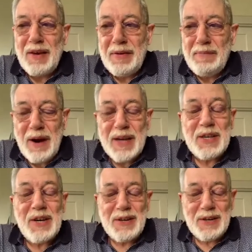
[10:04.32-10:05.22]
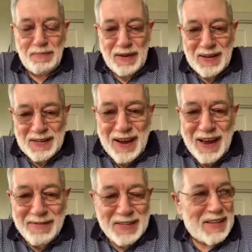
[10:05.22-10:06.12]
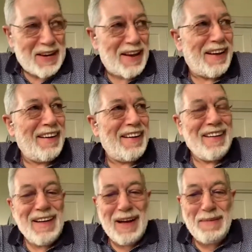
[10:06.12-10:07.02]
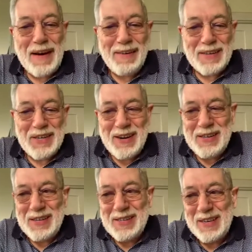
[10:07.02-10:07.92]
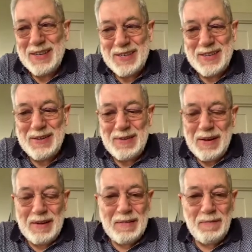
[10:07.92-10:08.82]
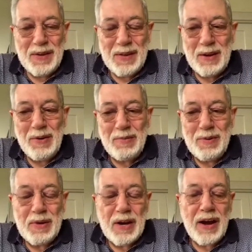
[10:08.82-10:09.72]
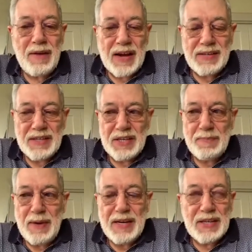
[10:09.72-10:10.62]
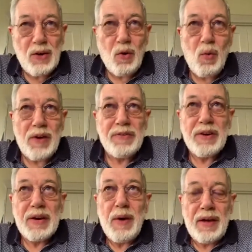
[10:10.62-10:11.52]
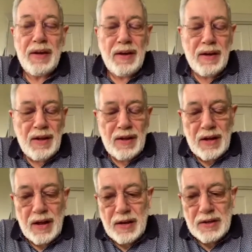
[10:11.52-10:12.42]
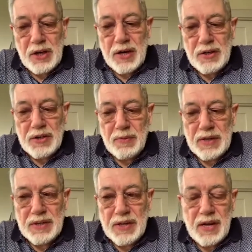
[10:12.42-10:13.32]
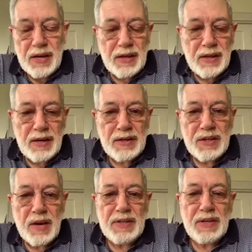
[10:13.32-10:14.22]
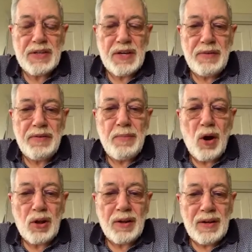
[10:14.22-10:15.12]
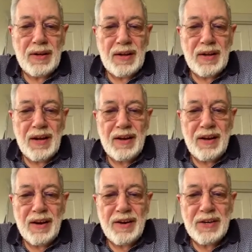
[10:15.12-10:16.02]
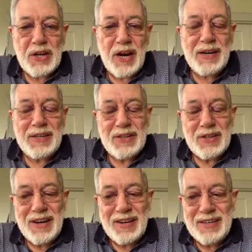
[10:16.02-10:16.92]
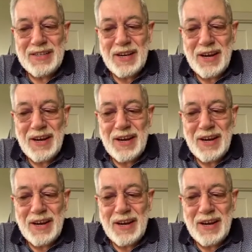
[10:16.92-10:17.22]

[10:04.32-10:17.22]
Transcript: of a prescient piece, I have to say, about changes that you're kind of anticipating or wondering whether changes that we're seeing in the services delivery model are going to change, and